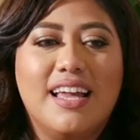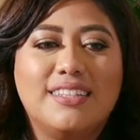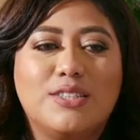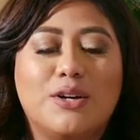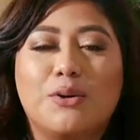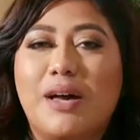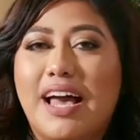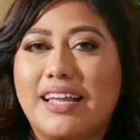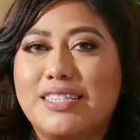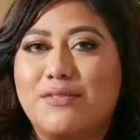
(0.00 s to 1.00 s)
So I
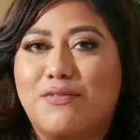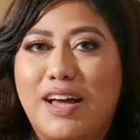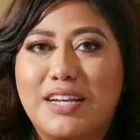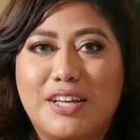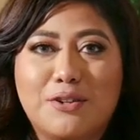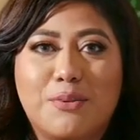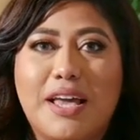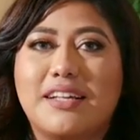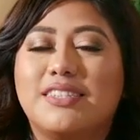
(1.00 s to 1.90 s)
had to find other ways.